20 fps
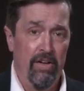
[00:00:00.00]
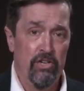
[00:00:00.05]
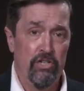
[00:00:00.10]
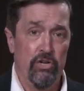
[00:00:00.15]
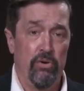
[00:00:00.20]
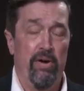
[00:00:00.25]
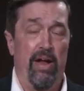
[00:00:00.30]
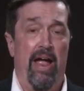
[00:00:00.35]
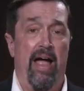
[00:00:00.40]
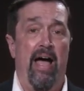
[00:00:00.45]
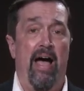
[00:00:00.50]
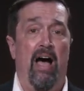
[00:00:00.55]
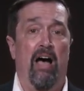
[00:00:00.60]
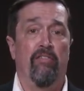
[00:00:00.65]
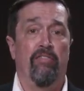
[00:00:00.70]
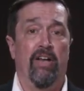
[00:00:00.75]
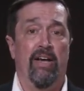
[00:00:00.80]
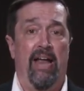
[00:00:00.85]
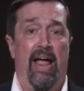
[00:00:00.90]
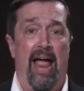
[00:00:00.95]
to
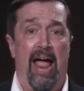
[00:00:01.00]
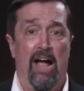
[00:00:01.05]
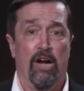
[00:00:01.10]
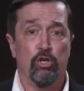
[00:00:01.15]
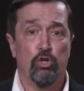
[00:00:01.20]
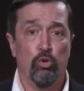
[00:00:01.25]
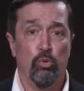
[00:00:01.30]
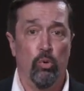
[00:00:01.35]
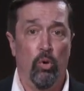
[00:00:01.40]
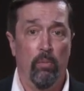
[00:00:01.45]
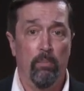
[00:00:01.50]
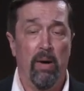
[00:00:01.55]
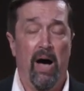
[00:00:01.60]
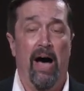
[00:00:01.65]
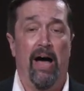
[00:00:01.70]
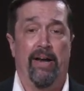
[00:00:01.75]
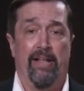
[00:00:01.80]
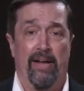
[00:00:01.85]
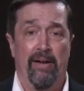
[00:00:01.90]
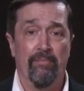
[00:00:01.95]
have an actual
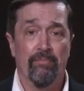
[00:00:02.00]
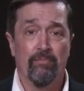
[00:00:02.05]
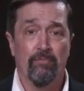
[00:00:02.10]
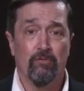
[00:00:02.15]
body.